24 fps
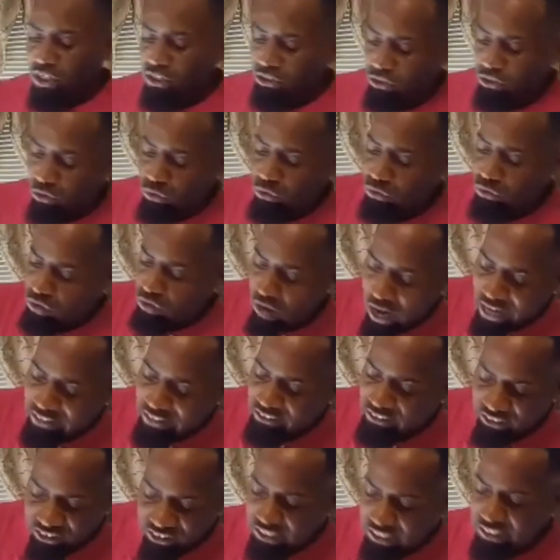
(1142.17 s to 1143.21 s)
through
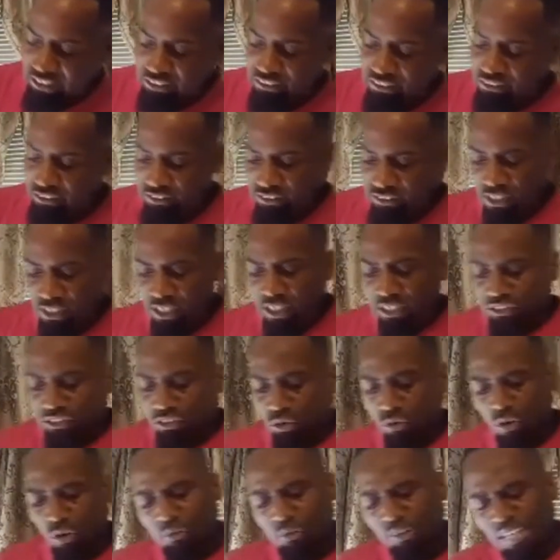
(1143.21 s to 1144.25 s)
Christ Jesus.
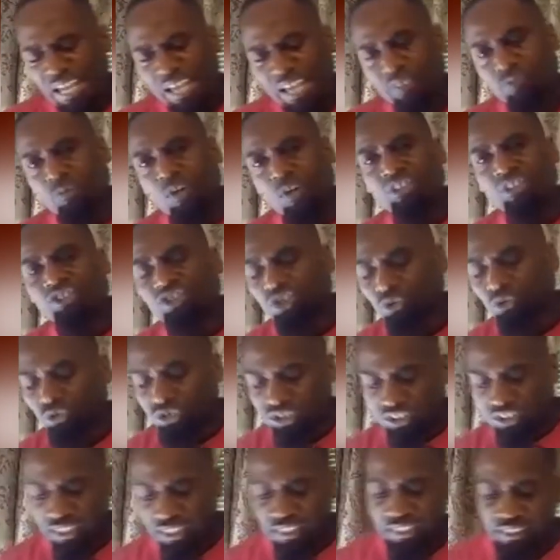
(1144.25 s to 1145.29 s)
So don't let what you
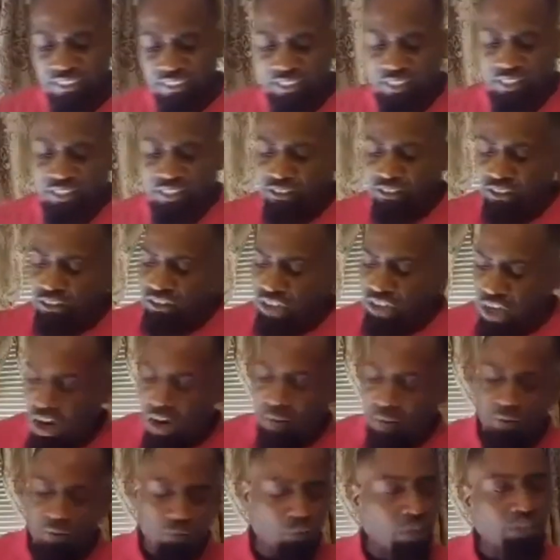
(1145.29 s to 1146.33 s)
see
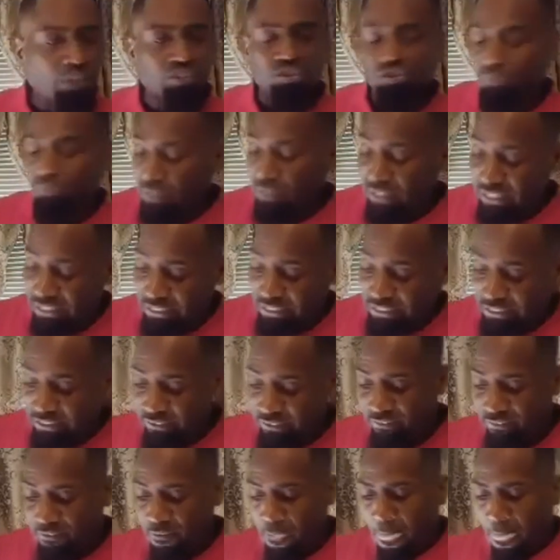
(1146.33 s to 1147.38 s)
determine what you
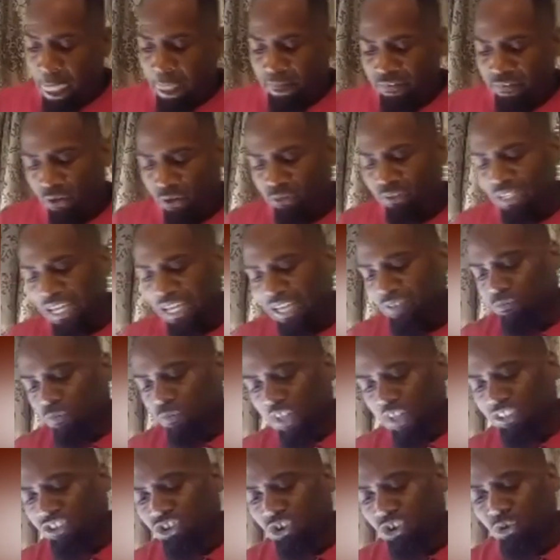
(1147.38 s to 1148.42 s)
believe. Don't let
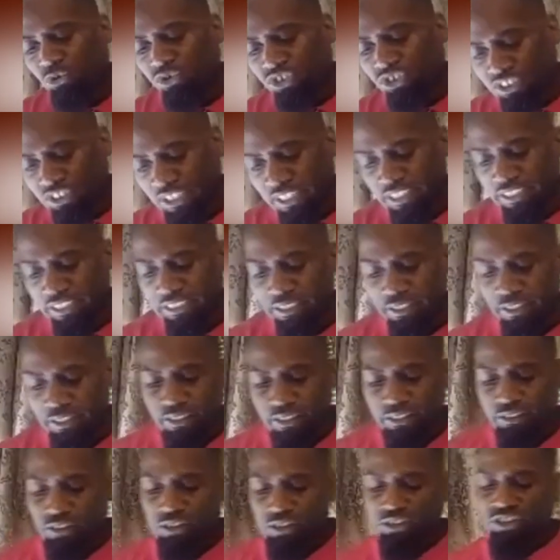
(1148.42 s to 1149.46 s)
what you see
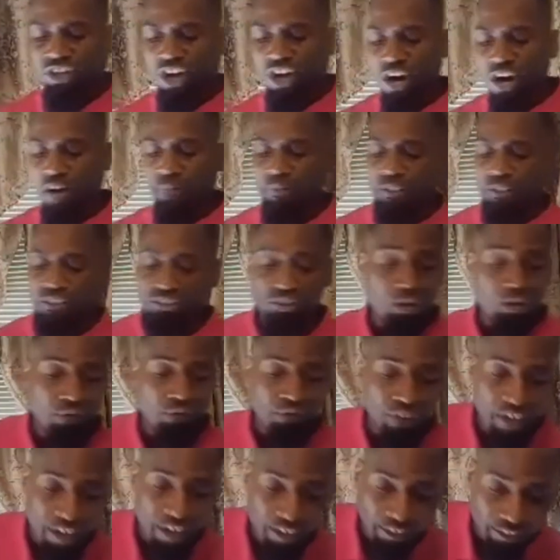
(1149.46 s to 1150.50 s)
determine your
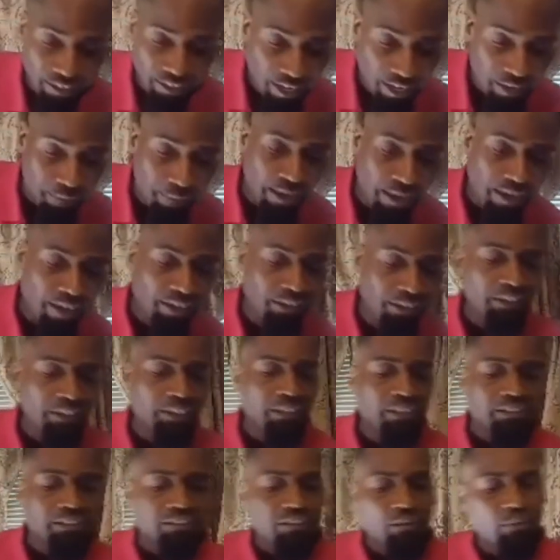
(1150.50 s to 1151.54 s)
faith. Amen.
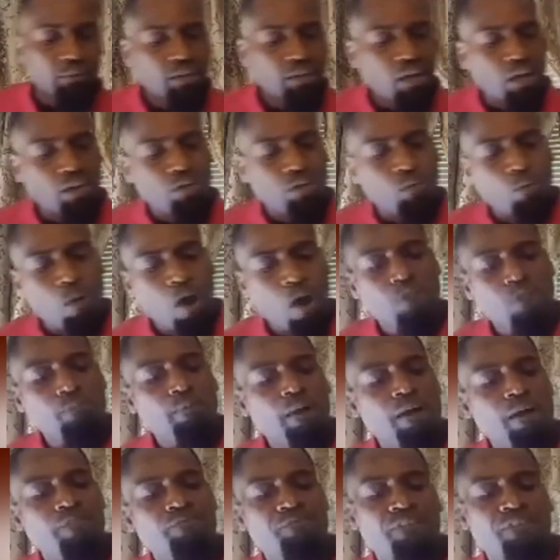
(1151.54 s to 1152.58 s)
Amen. See, we are to walk
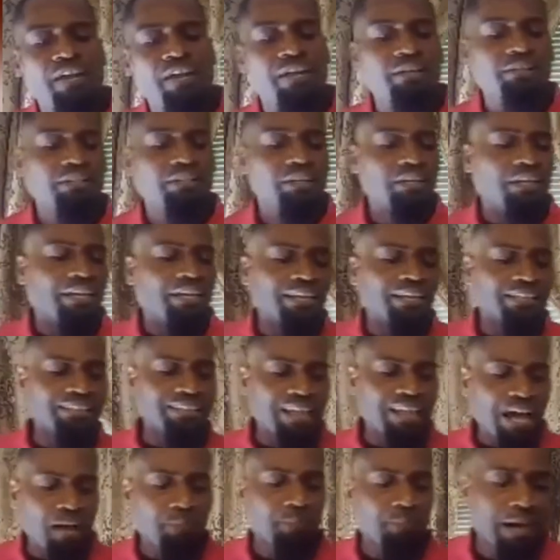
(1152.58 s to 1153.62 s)
by faith and
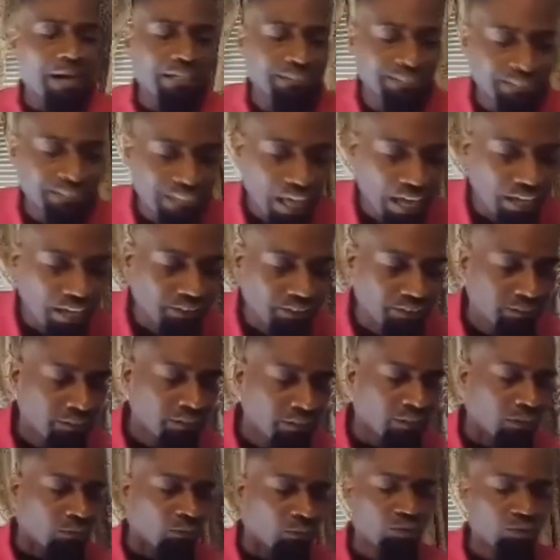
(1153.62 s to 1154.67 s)
not by sight.
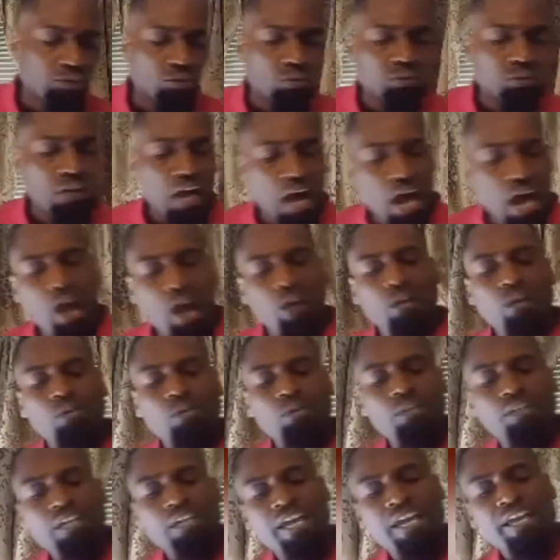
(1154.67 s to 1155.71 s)
When you call on
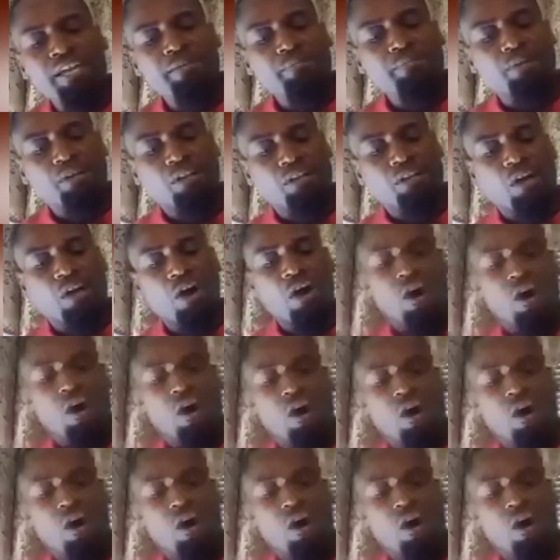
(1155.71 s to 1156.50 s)
the name of the Lord,